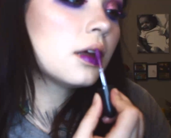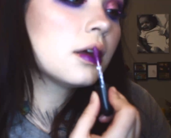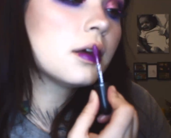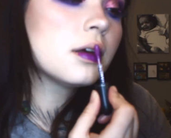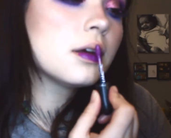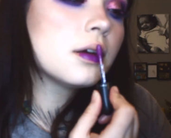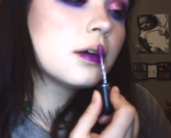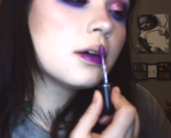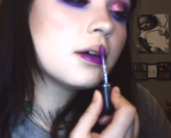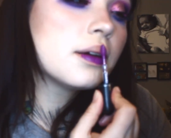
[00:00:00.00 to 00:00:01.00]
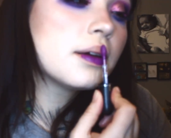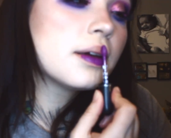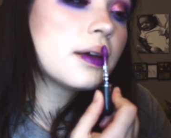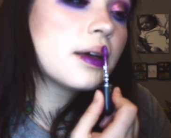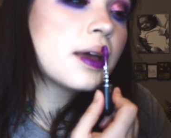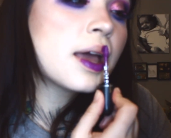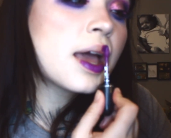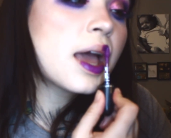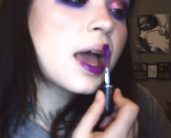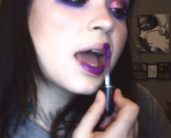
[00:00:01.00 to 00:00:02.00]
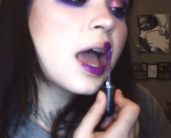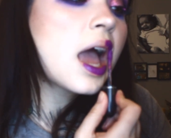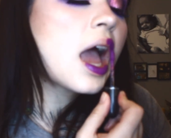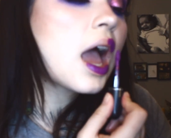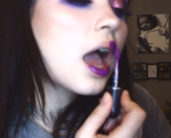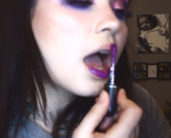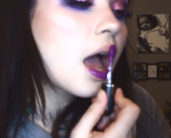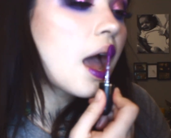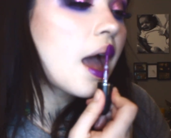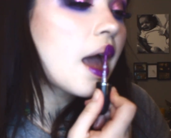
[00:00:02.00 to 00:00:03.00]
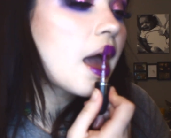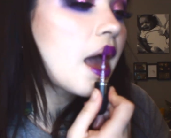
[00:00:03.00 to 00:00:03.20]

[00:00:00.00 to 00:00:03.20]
[no speech]